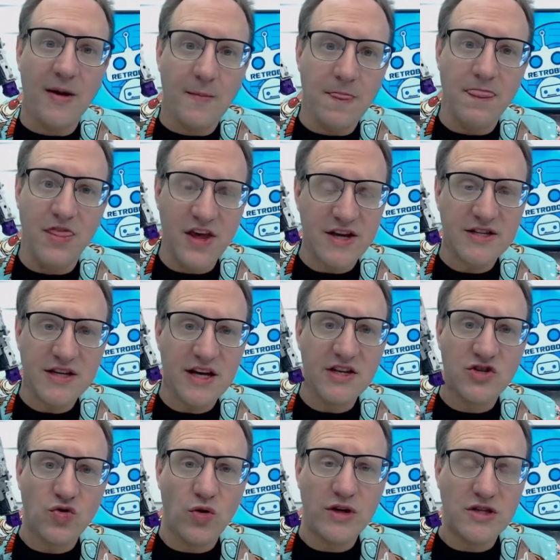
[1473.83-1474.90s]
this is
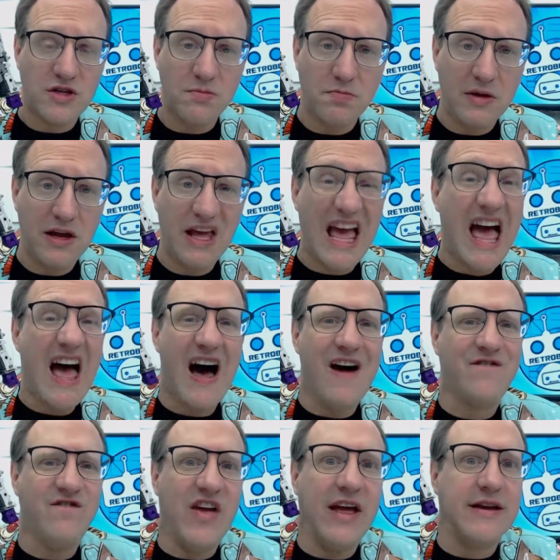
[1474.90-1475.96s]
going to be a
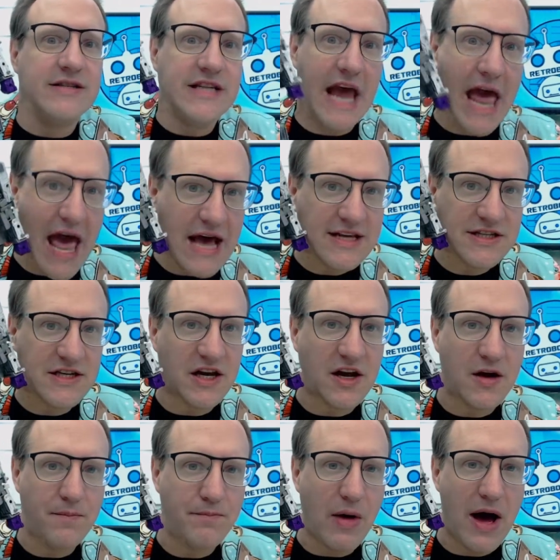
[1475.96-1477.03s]
fantastic
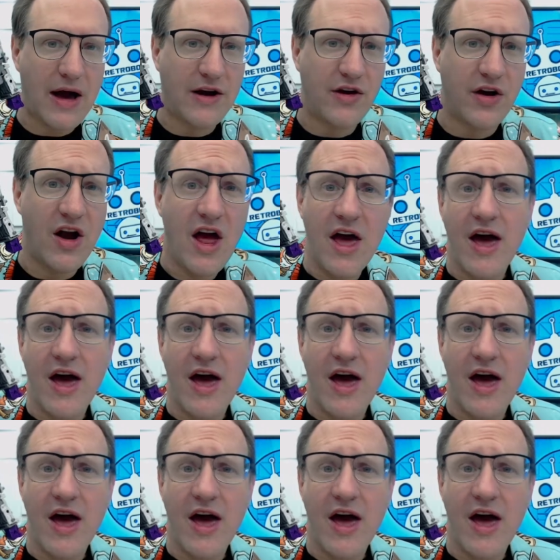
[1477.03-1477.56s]
combiner,